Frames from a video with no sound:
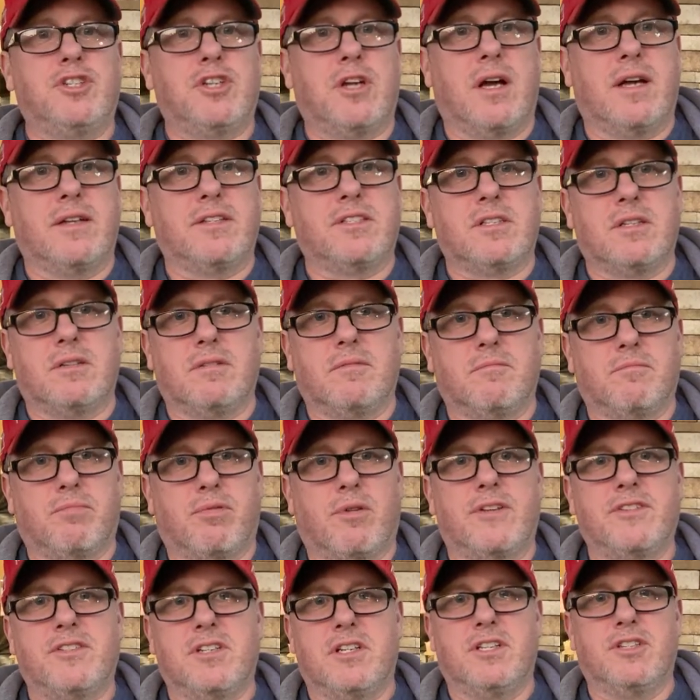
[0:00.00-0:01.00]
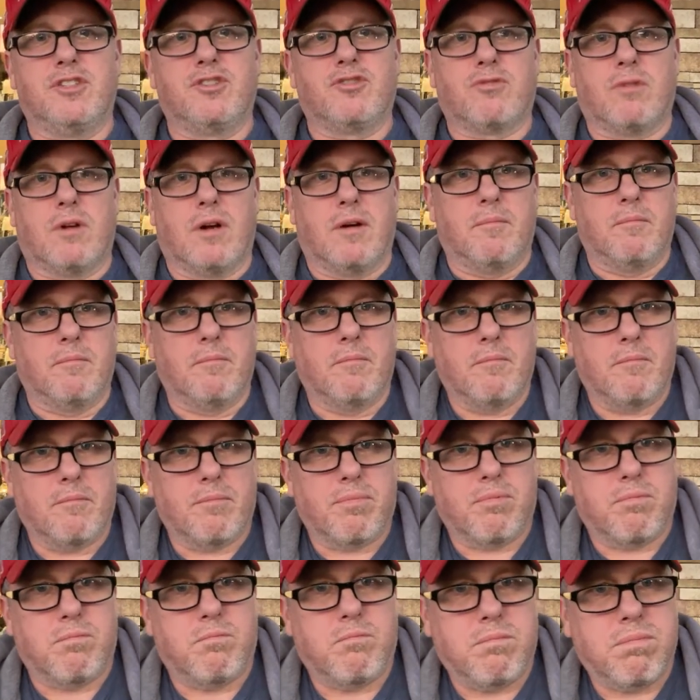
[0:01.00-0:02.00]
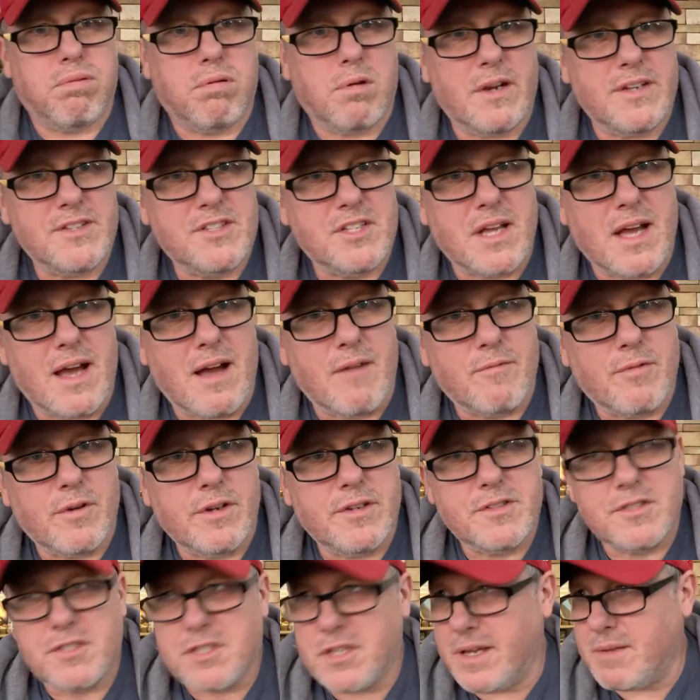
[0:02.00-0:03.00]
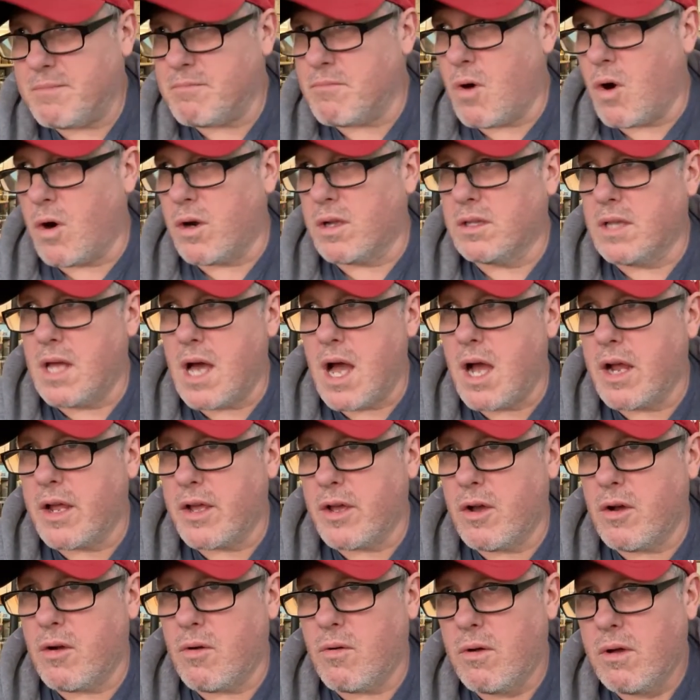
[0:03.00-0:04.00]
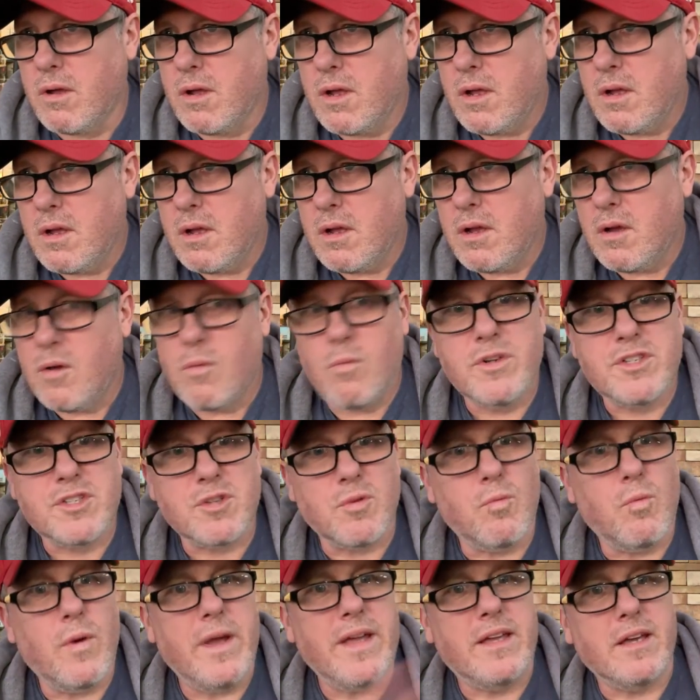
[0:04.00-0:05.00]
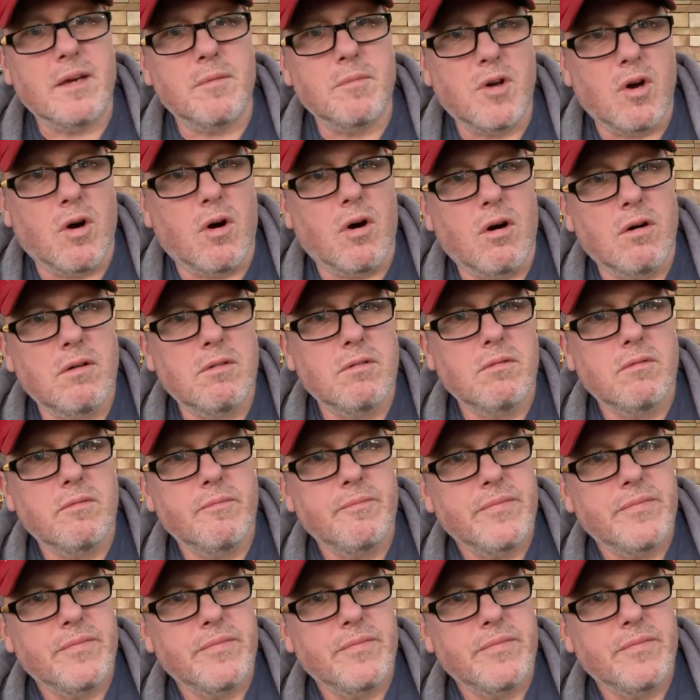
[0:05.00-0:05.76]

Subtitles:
Johnson, President Trump, press conference at Mar-a-Lago was a wake-up call.